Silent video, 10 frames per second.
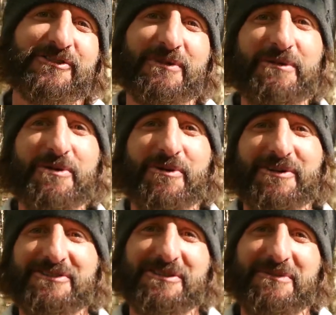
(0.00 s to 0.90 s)
so maybe we'll
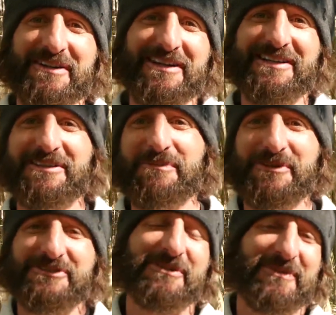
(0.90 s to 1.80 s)
order something online to the
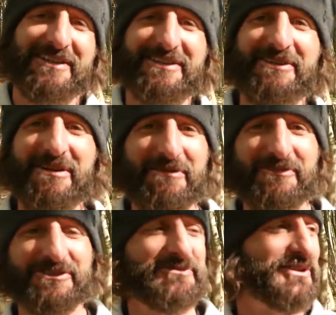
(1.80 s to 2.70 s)
post up there and go grab a
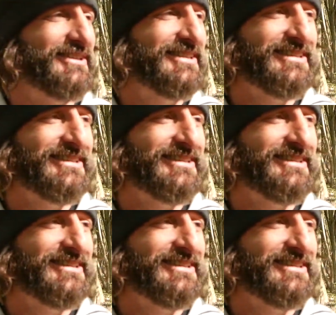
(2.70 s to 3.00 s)
fishing pole.